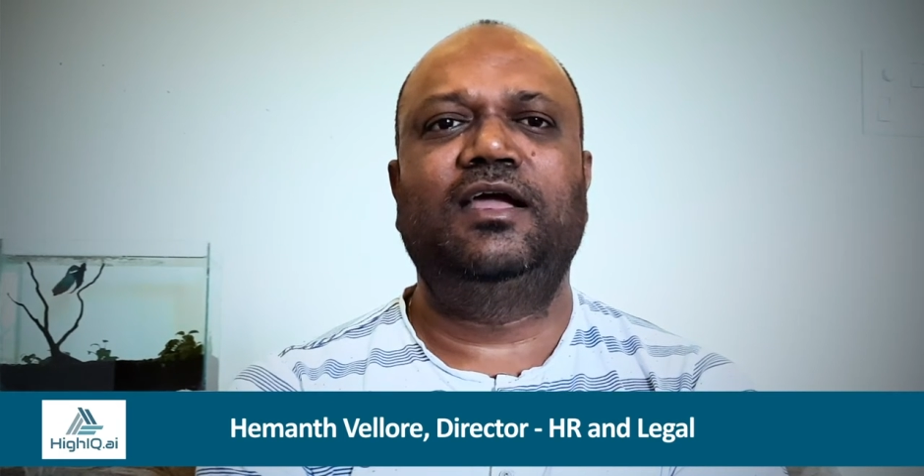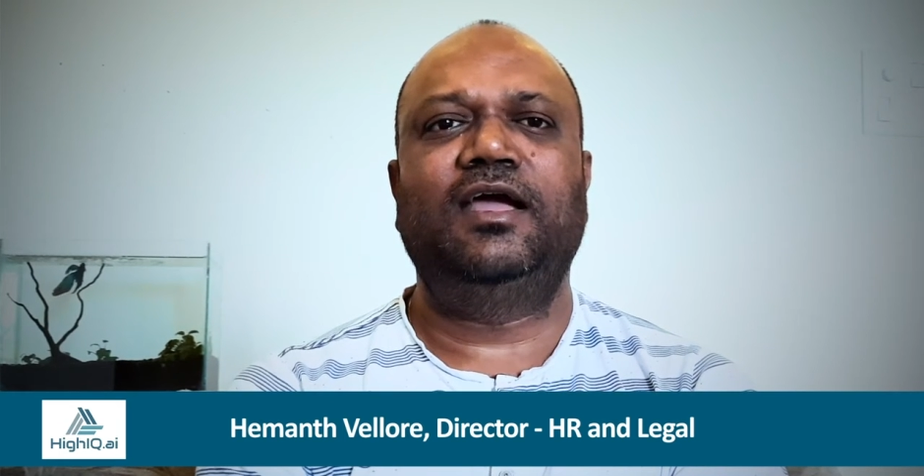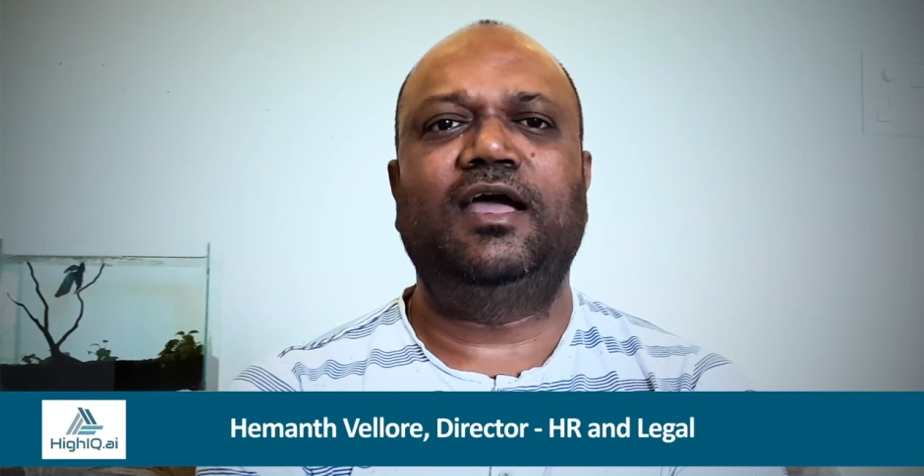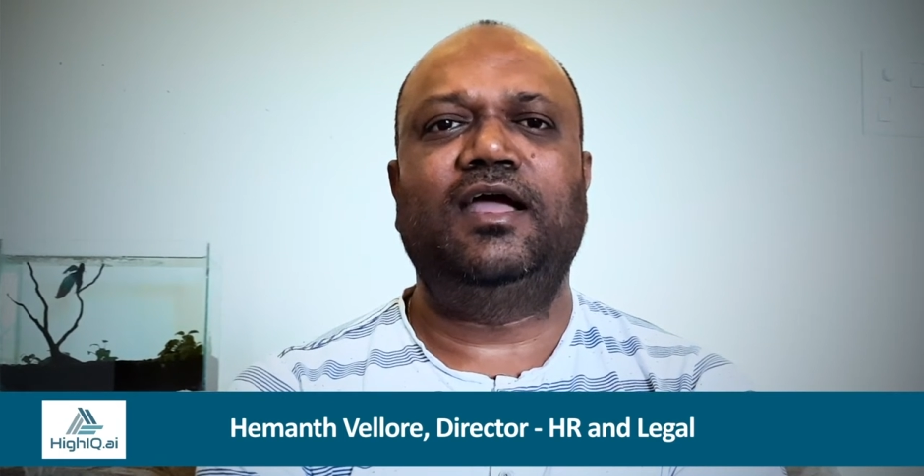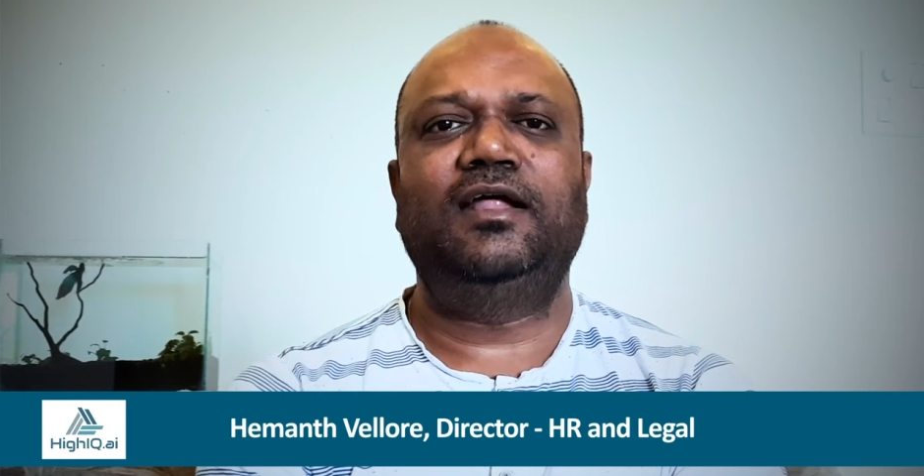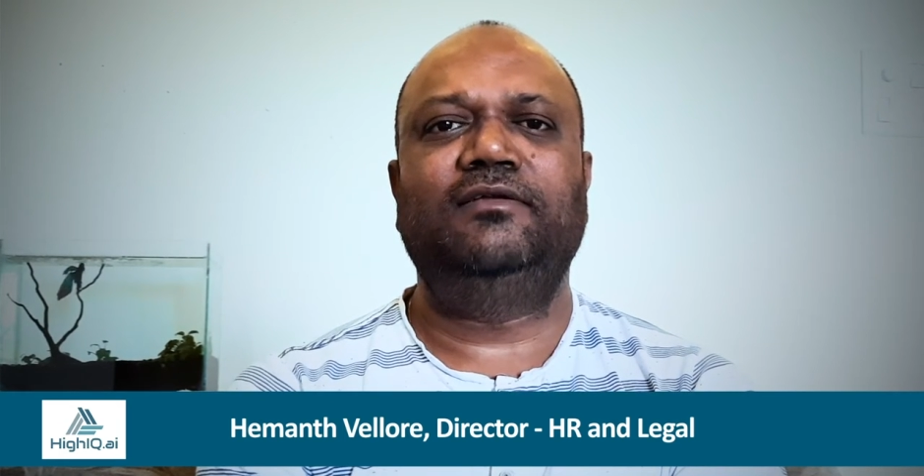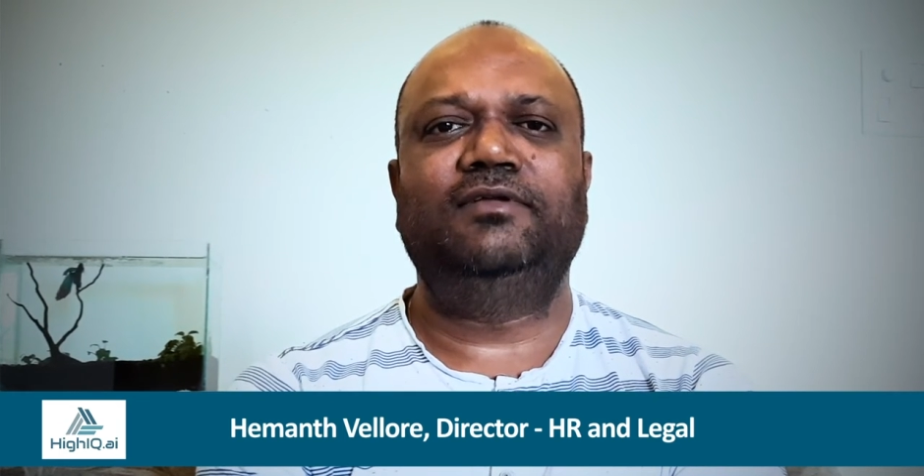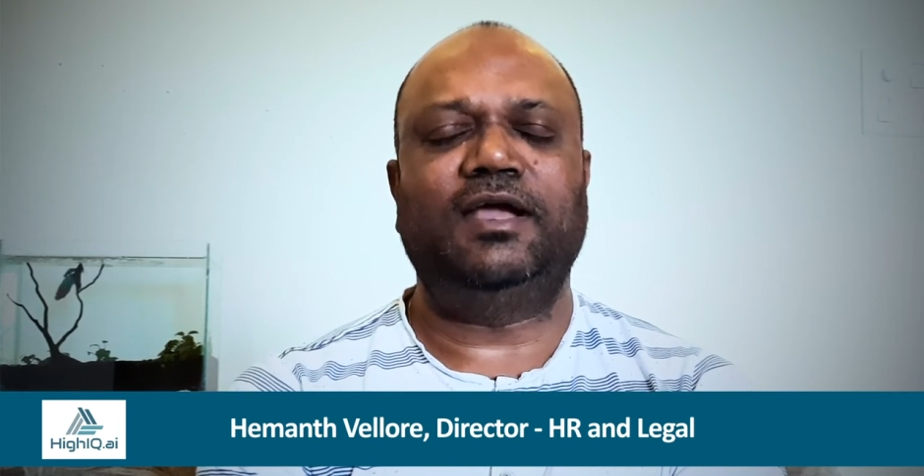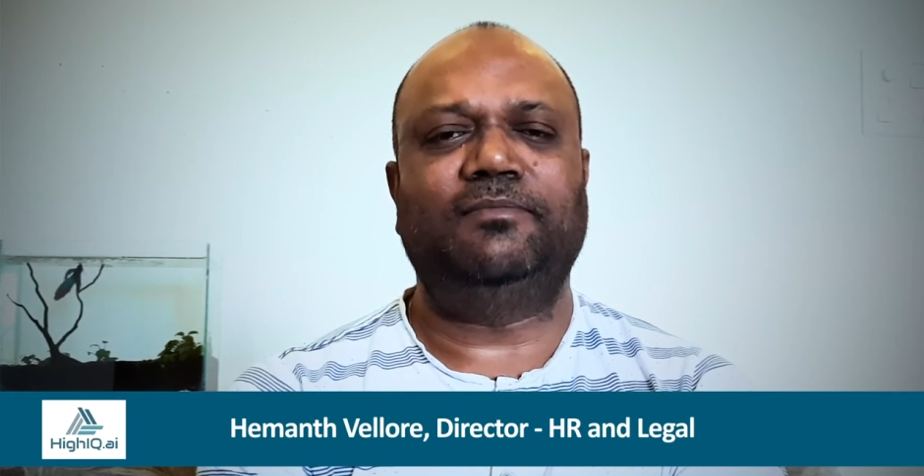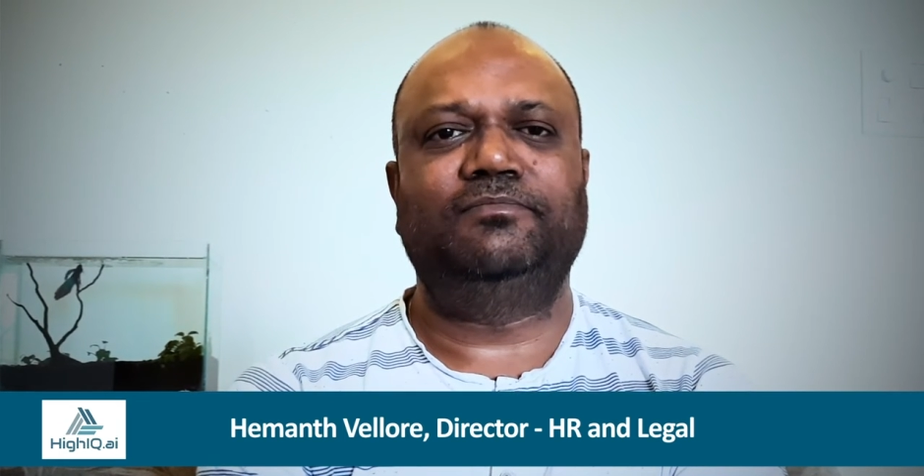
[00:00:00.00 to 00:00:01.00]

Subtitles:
and yeah.